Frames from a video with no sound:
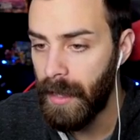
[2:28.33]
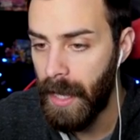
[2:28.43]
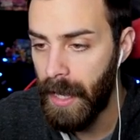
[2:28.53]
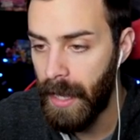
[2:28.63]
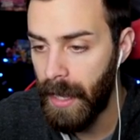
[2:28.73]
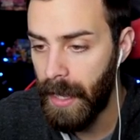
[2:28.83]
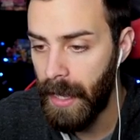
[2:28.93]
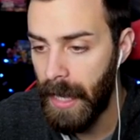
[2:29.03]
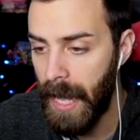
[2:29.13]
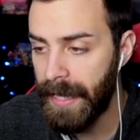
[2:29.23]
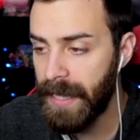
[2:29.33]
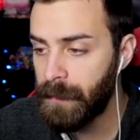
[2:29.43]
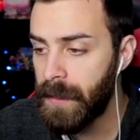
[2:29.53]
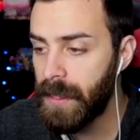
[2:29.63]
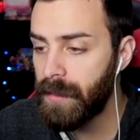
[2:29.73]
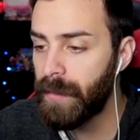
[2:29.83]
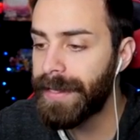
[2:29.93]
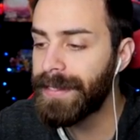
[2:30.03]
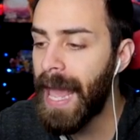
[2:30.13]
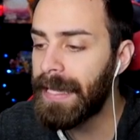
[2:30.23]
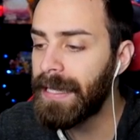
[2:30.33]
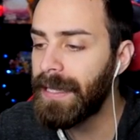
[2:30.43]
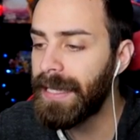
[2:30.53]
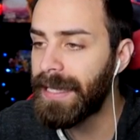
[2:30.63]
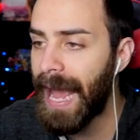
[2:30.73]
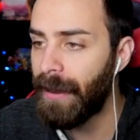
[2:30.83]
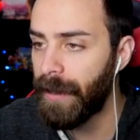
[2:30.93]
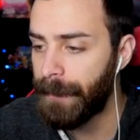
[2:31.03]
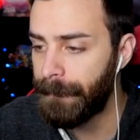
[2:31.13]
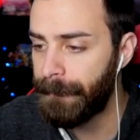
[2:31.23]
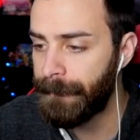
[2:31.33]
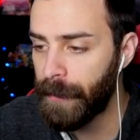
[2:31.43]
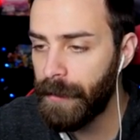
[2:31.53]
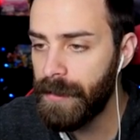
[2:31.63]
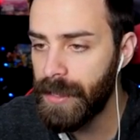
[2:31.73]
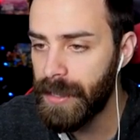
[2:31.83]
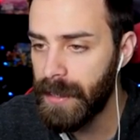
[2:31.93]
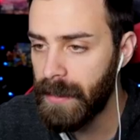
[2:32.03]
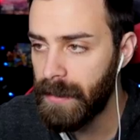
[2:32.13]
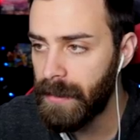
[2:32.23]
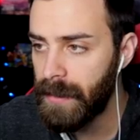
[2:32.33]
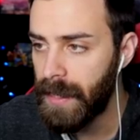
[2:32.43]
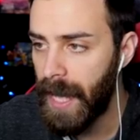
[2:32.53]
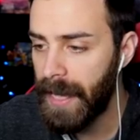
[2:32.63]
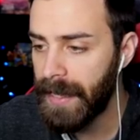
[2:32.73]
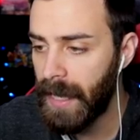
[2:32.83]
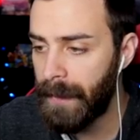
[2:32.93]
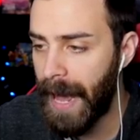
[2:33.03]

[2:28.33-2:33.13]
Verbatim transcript: Uh, I guess we could we could technically Gareth first and get him